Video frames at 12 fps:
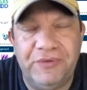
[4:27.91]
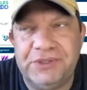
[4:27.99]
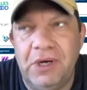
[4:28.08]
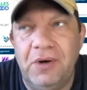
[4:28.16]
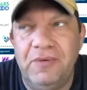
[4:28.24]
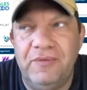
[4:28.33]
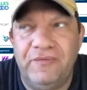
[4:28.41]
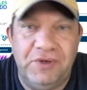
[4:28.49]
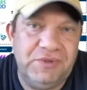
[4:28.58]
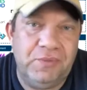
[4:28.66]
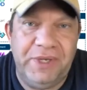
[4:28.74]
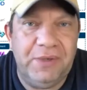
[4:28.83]
So
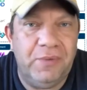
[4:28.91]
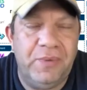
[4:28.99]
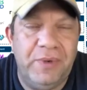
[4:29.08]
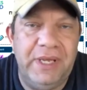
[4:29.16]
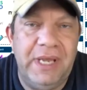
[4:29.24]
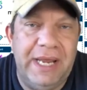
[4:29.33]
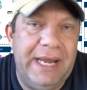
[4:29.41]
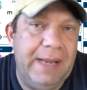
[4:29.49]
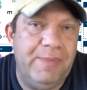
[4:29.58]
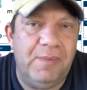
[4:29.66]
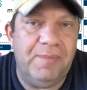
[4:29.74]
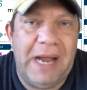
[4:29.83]
first, we
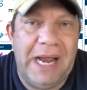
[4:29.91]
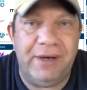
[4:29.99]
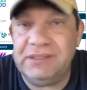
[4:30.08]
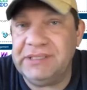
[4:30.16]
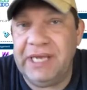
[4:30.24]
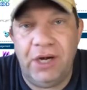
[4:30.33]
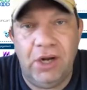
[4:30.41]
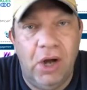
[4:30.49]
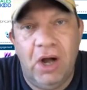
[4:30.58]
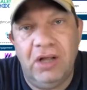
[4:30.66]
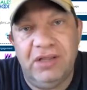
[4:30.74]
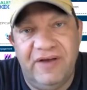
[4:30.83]
enable buyers at
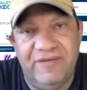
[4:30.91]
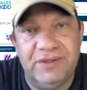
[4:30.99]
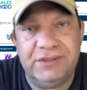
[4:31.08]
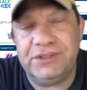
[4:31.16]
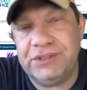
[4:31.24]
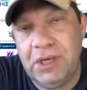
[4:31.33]
all levels.